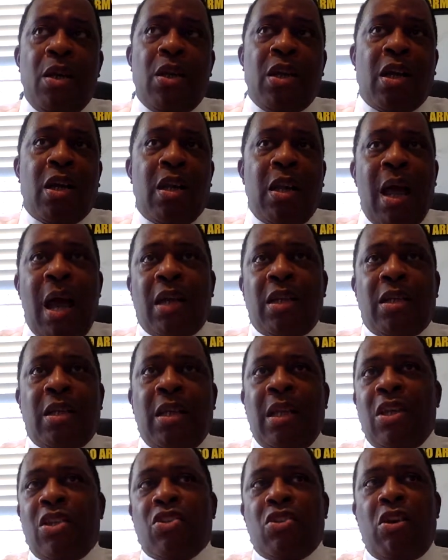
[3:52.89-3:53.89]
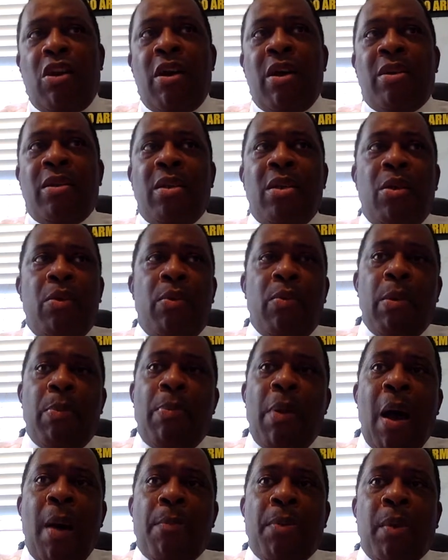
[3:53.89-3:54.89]
The clock clicks on. We
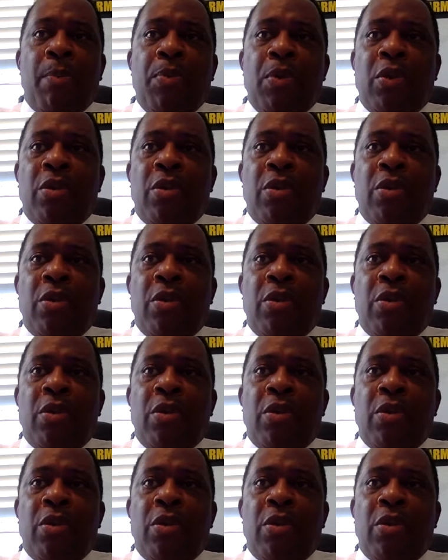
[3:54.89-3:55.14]
pop up